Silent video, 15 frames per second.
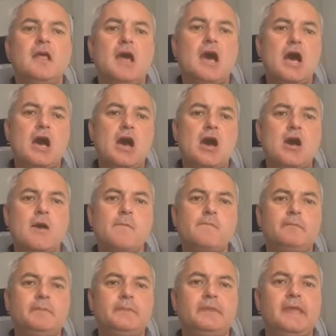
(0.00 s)

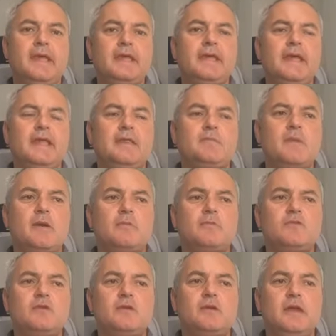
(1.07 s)
Then
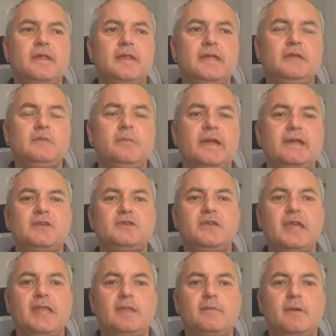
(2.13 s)
you managed to
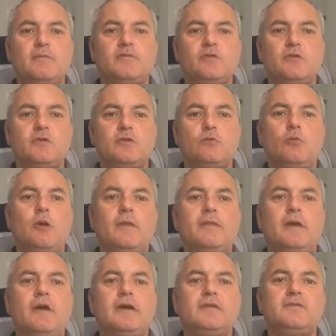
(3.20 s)
get them up to
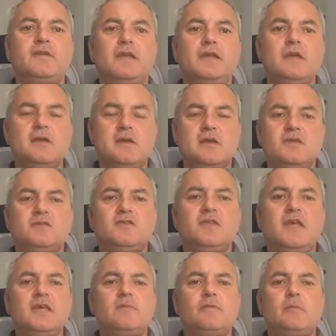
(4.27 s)
190.
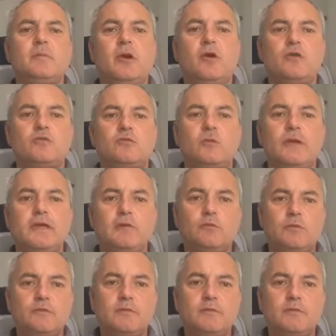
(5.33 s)
Say in the past week we've